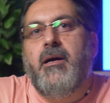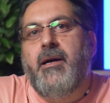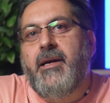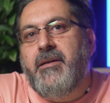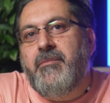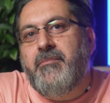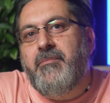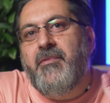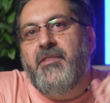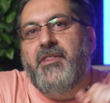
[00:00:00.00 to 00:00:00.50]

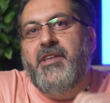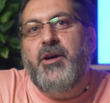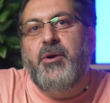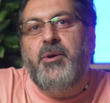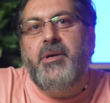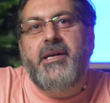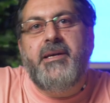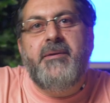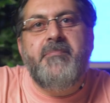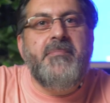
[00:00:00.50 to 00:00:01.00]
Hi, Theo
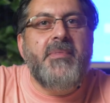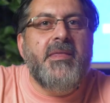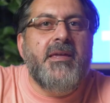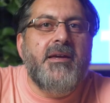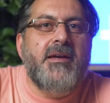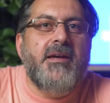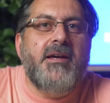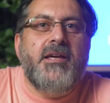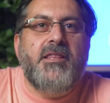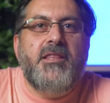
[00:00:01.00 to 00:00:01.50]
here.
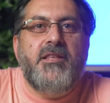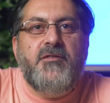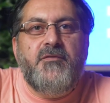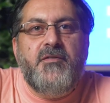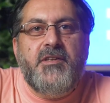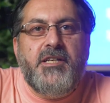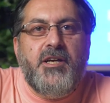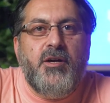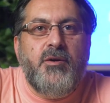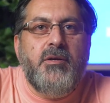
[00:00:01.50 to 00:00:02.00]
In this
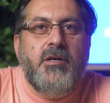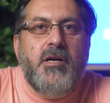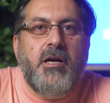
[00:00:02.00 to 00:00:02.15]
video,